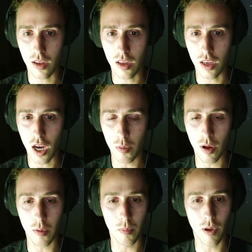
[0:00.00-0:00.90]
Yeah,
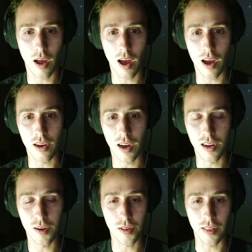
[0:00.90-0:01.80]
but I
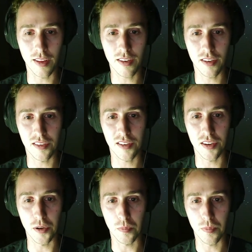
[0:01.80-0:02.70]
know that this is,
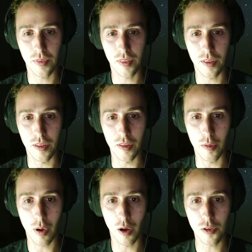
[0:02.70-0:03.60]
the
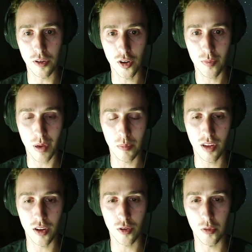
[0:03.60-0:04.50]
poster, Spam
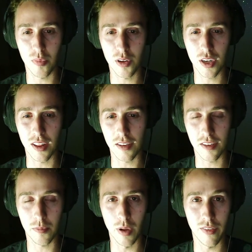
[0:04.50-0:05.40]
Central, was mentioning that this
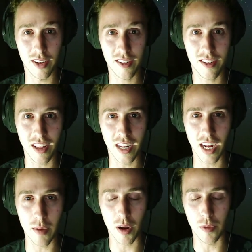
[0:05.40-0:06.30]
is a bit of a silly
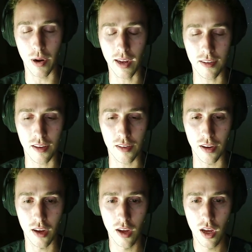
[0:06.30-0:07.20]
nightmare, right? Because it's
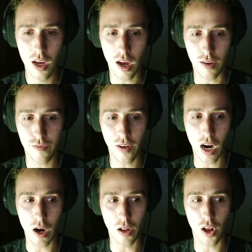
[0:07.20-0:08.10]
a
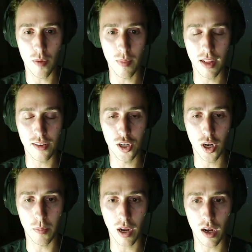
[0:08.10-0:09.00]
fire alarm and it's
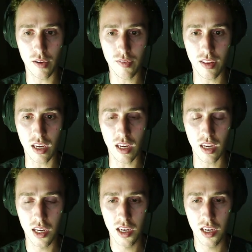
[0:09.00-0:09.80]
jumping off the